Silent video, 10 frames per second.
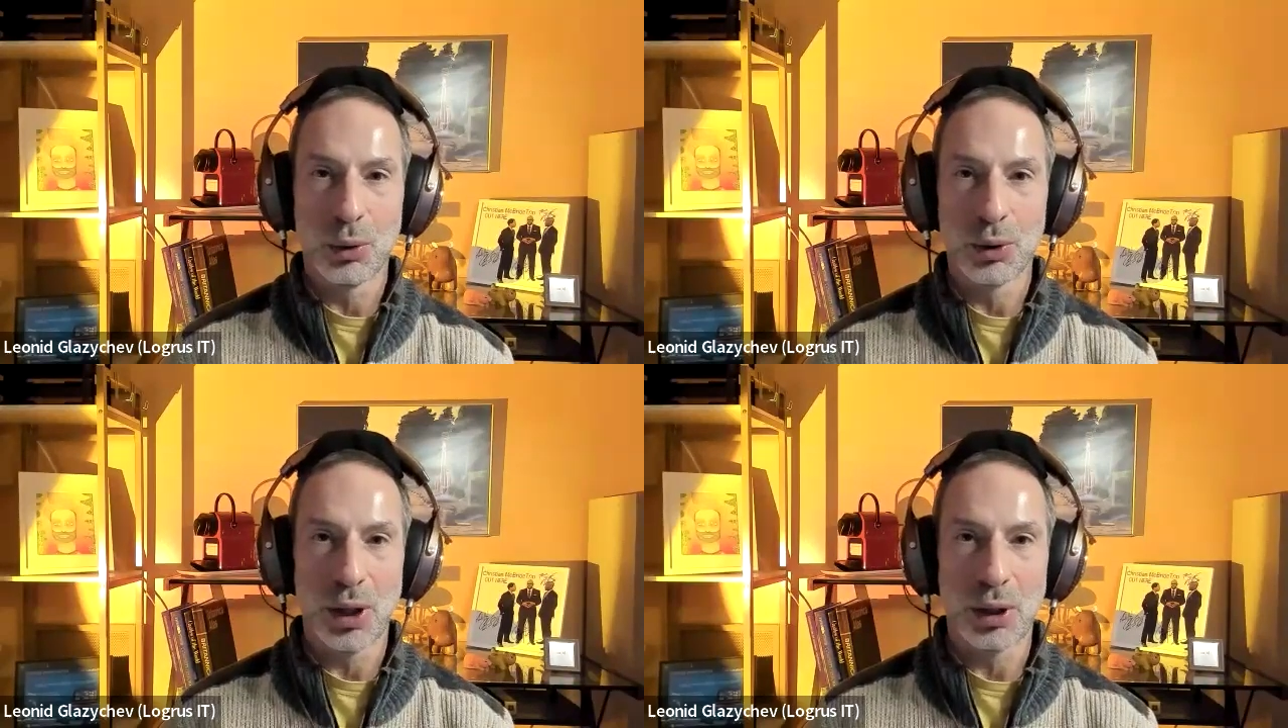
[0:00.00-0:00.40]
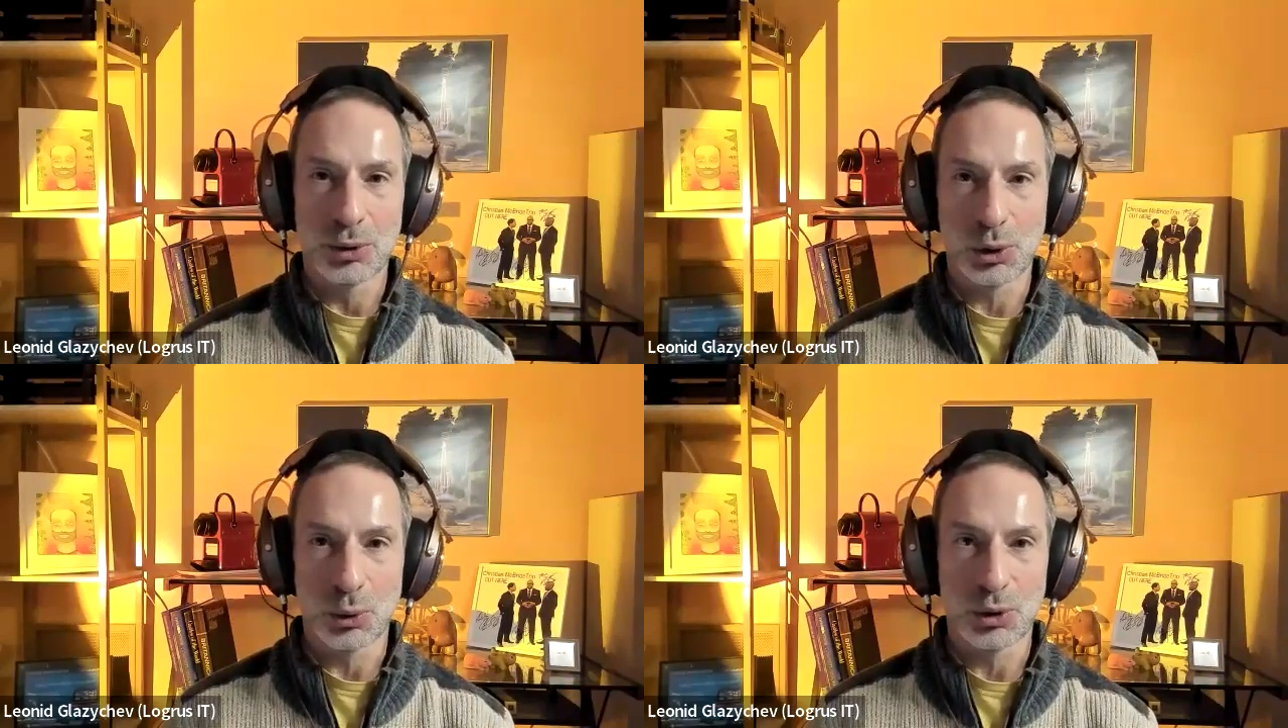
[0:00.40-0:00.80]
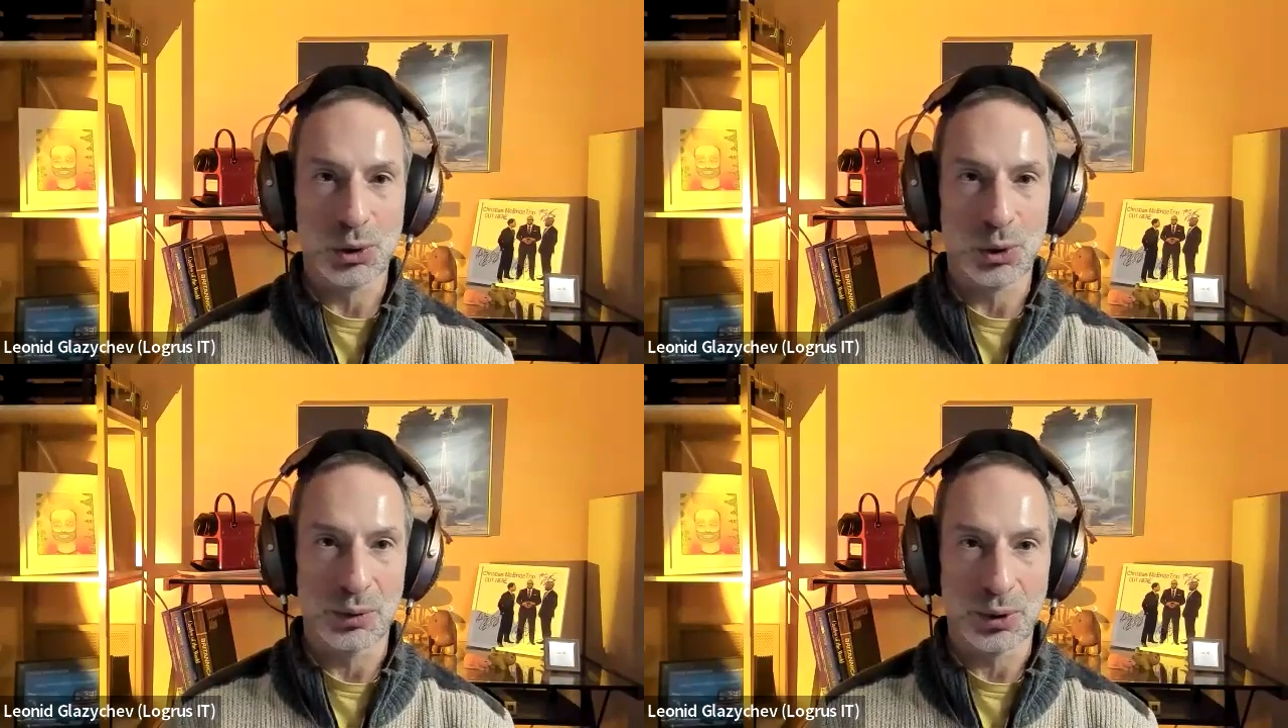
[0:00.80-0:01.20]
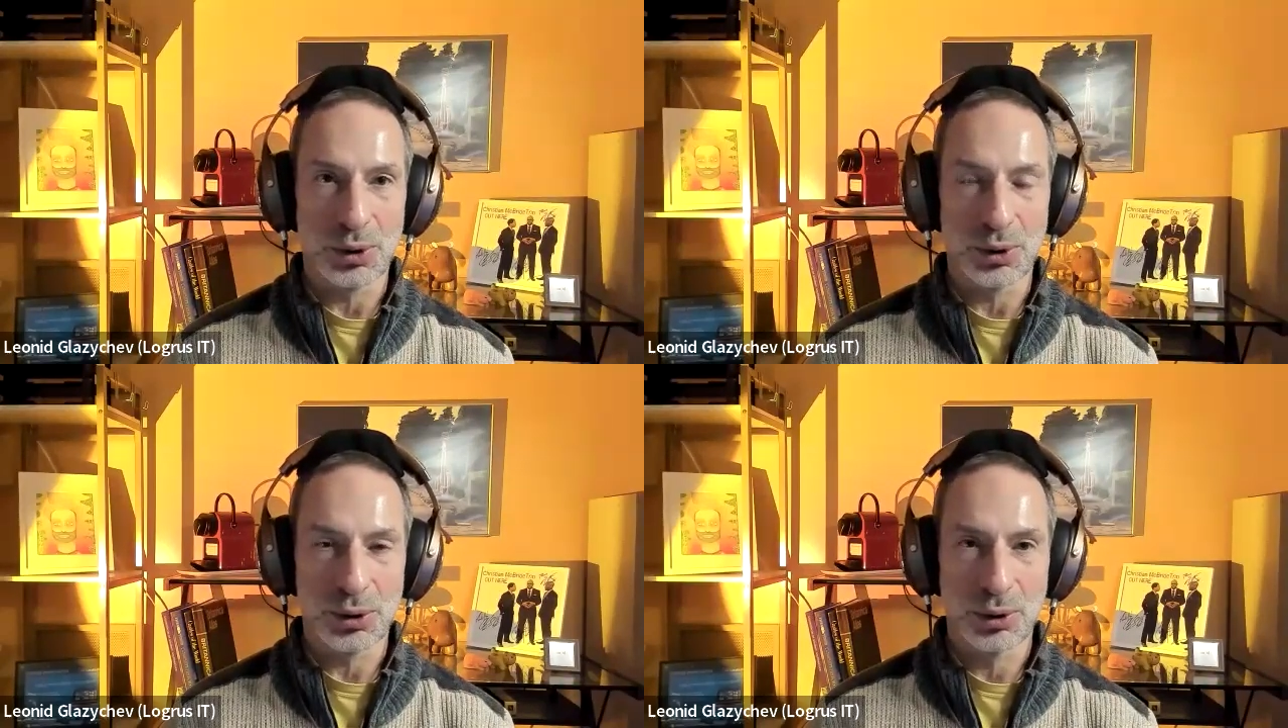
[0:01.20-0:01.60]
or outsourced
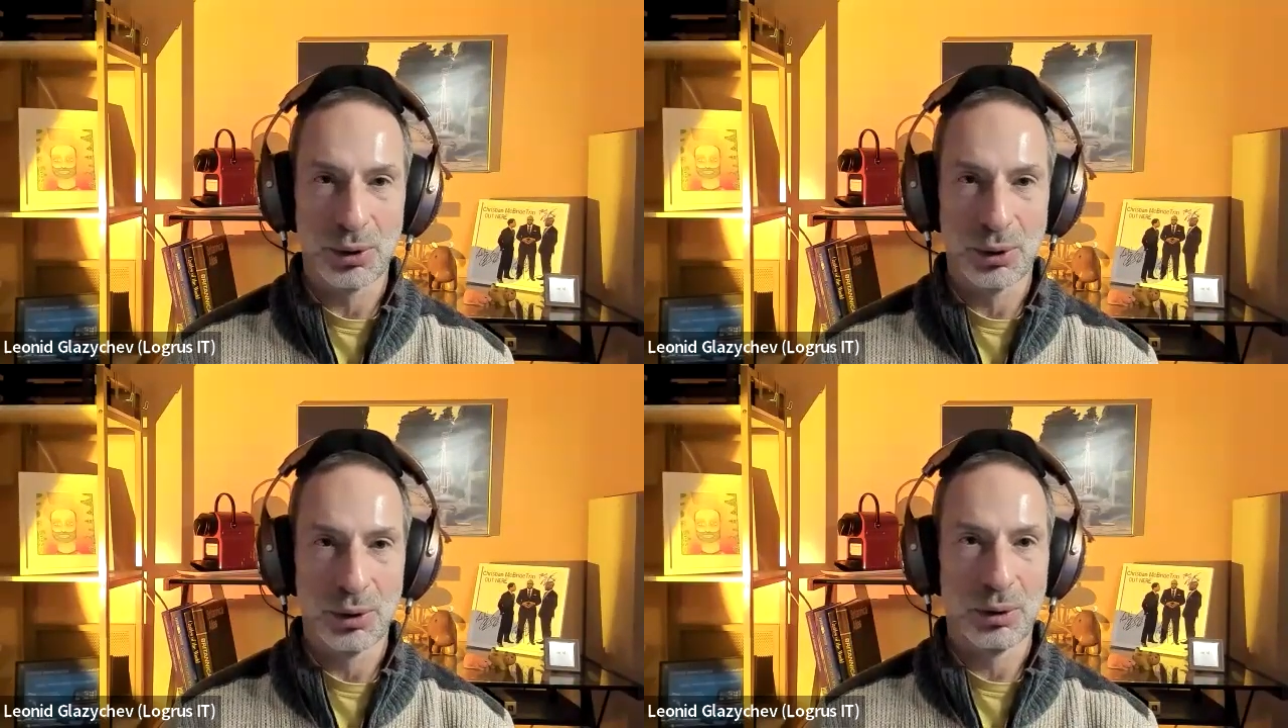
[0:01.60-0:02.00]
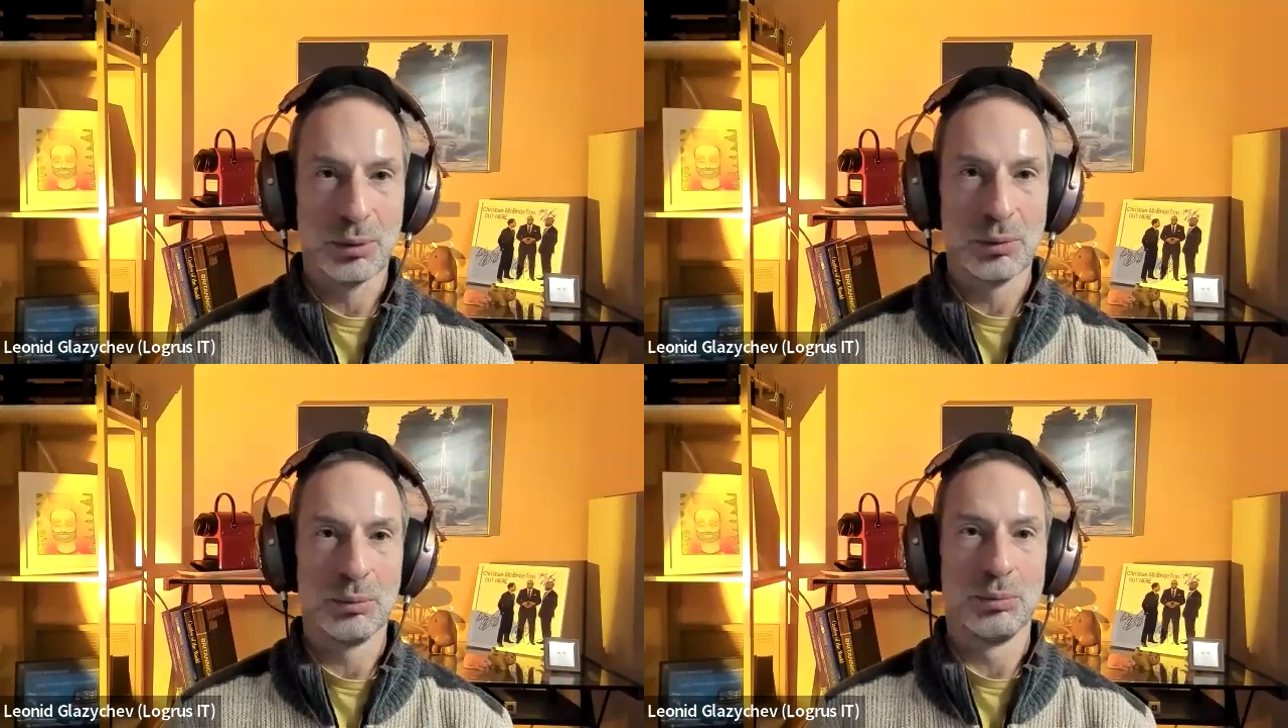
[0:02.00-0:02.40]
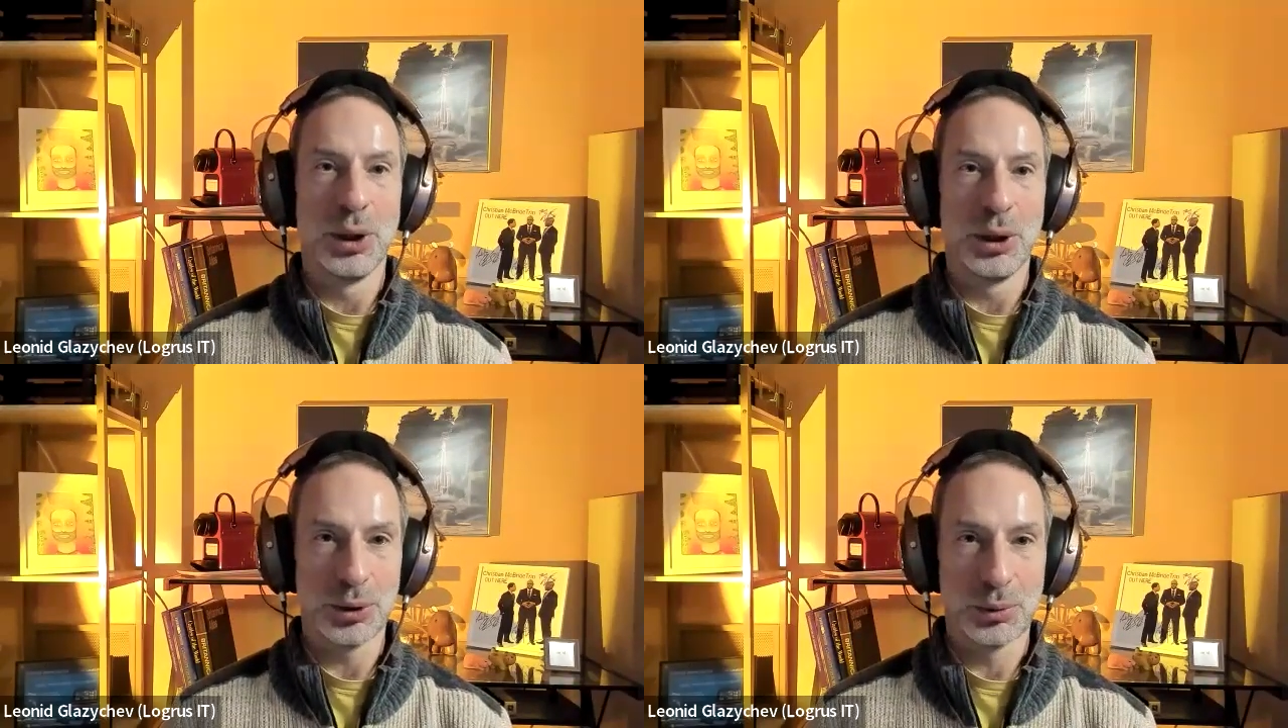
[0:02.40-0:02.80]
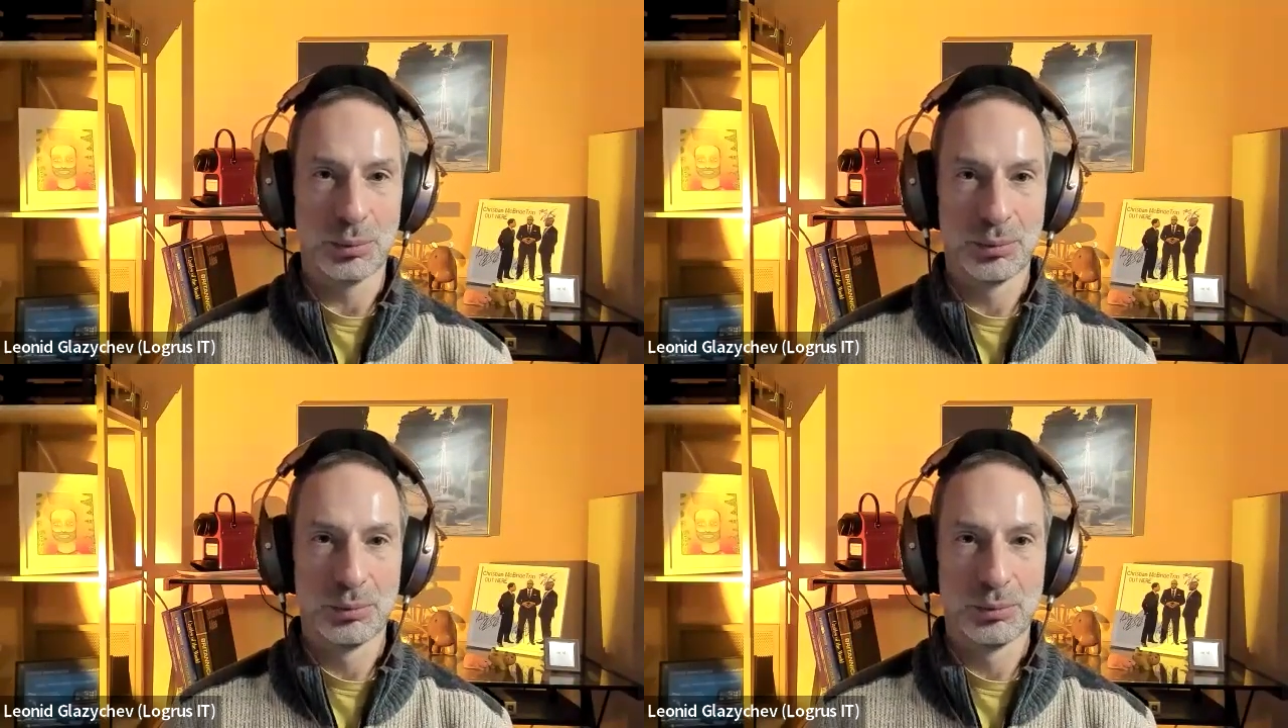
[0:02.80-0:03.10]
services. But